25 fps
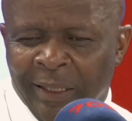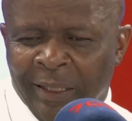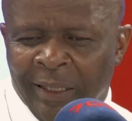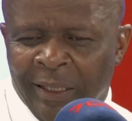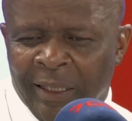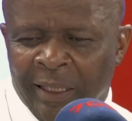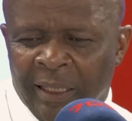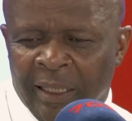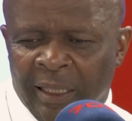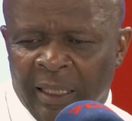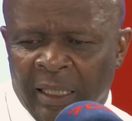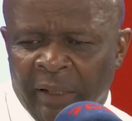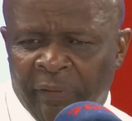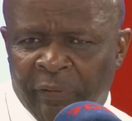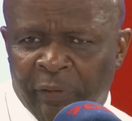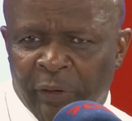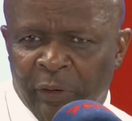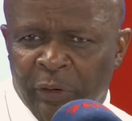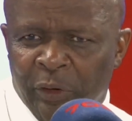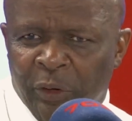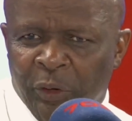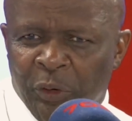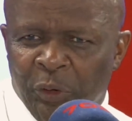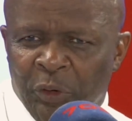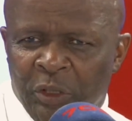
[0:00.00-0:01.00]
if
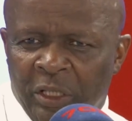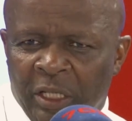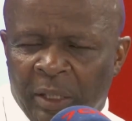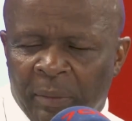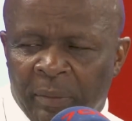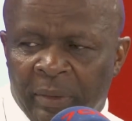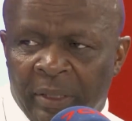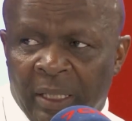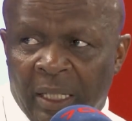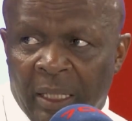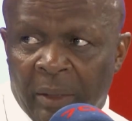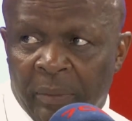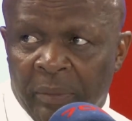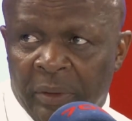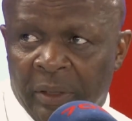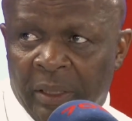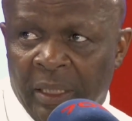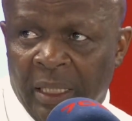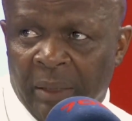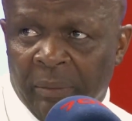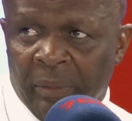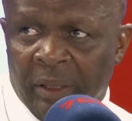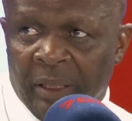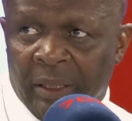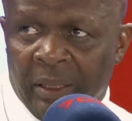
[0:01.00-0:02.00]
you know sometimes,
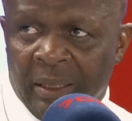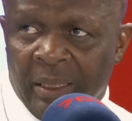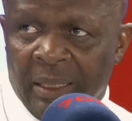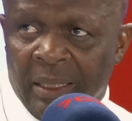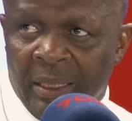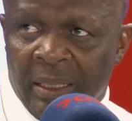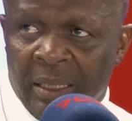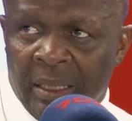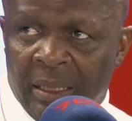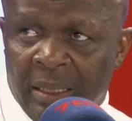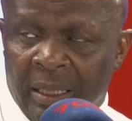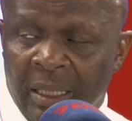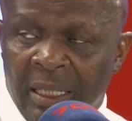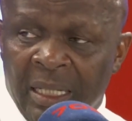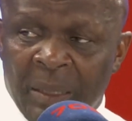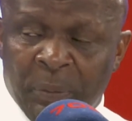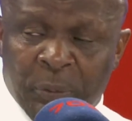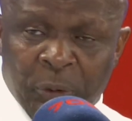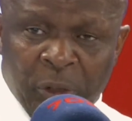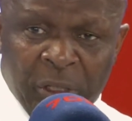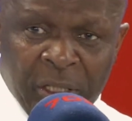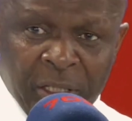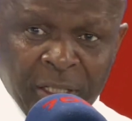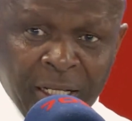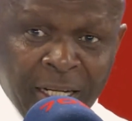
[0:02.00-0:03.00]
Clement, these
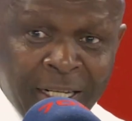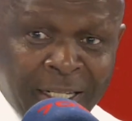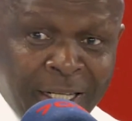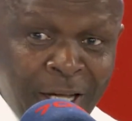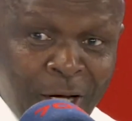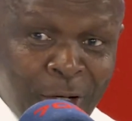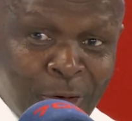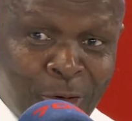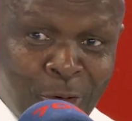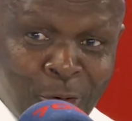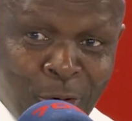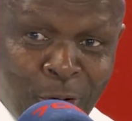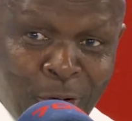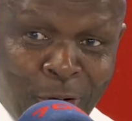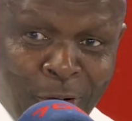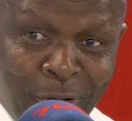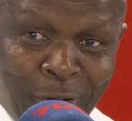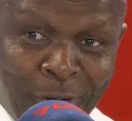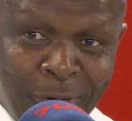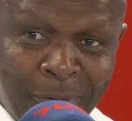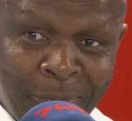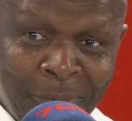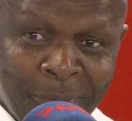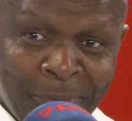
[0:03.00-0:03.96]
processes, they take too long.